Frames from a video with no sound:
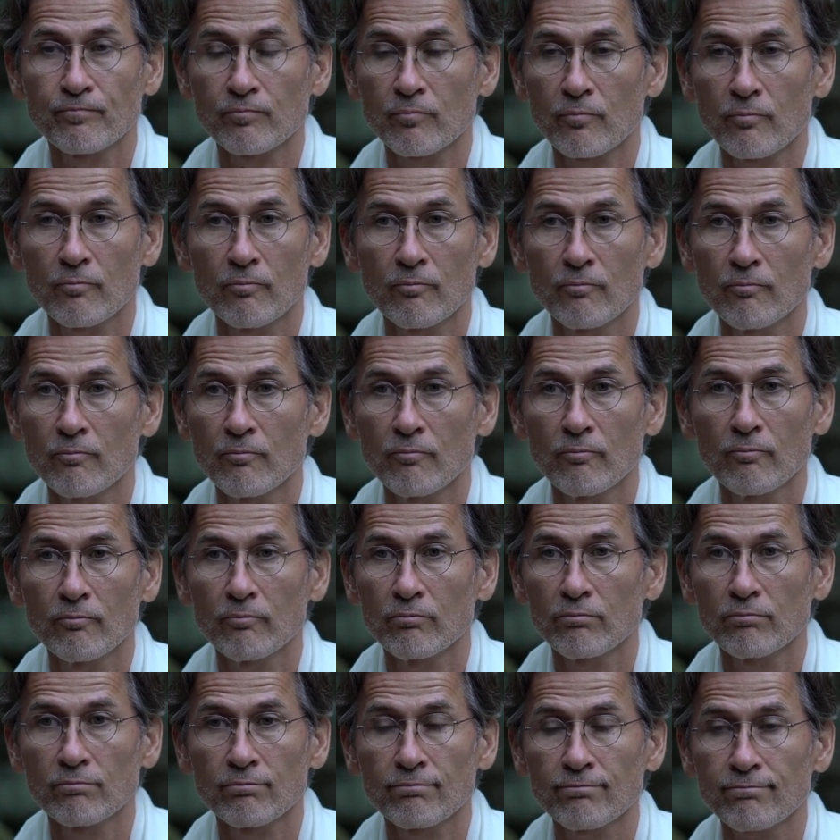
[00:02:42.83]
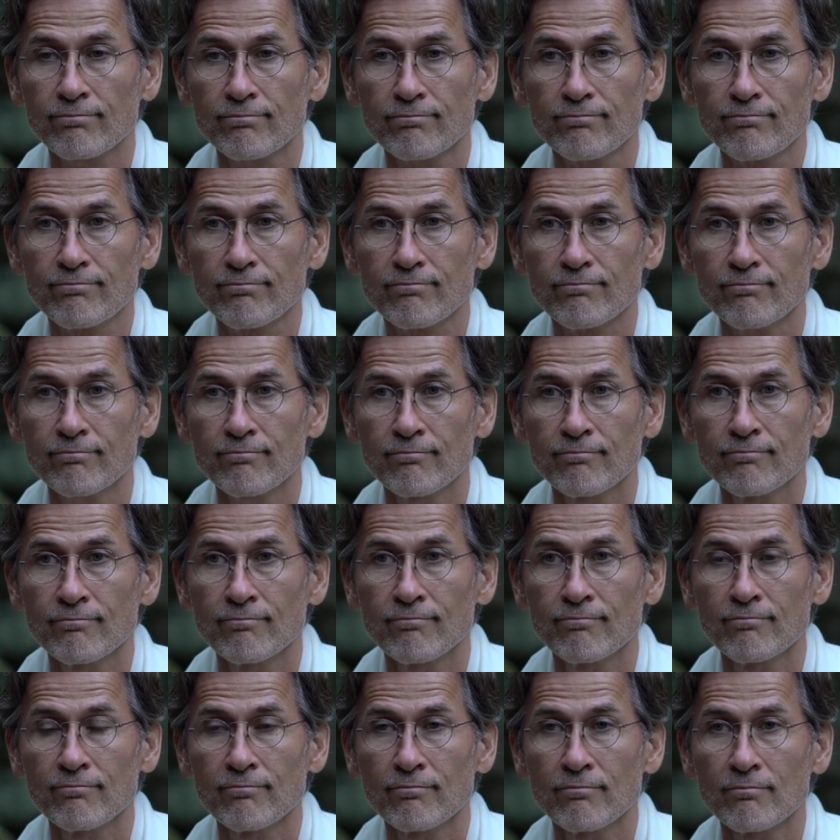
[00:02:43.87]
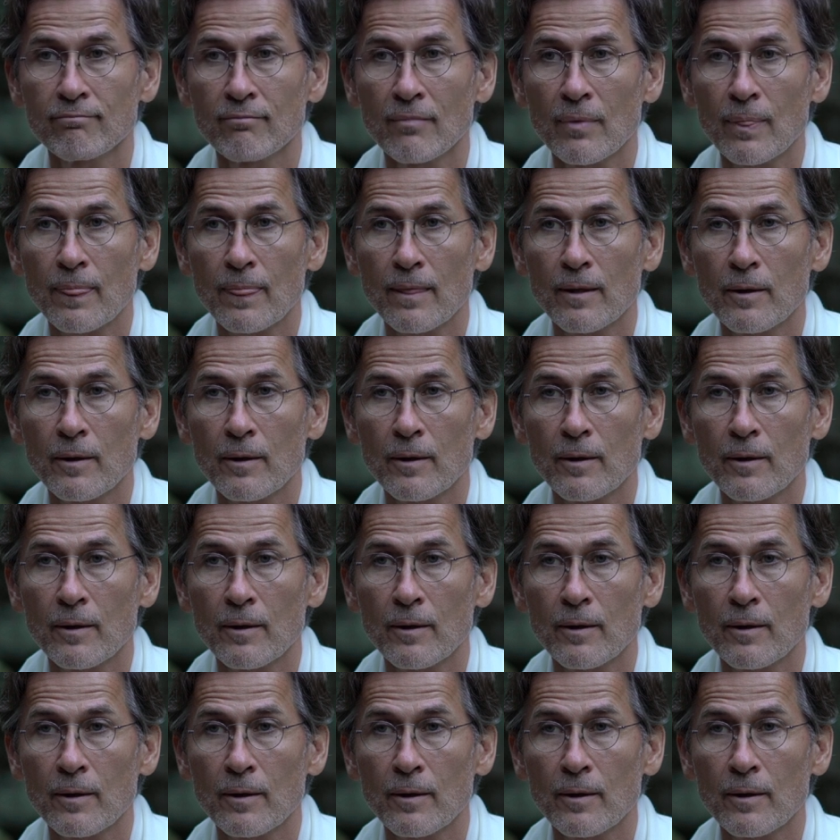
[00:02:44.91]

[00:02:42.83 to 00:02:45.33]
Nobody speaks.